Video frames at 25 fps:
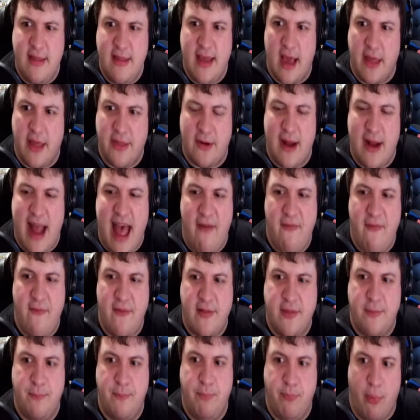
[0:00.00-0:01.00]
the other half of
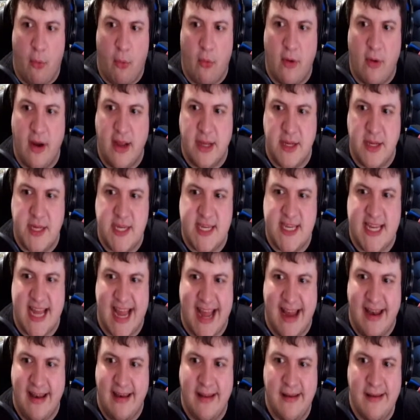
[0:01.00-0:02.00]
it's boring as
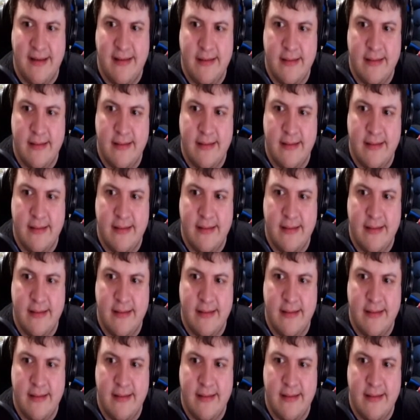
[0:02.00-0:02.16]
sin.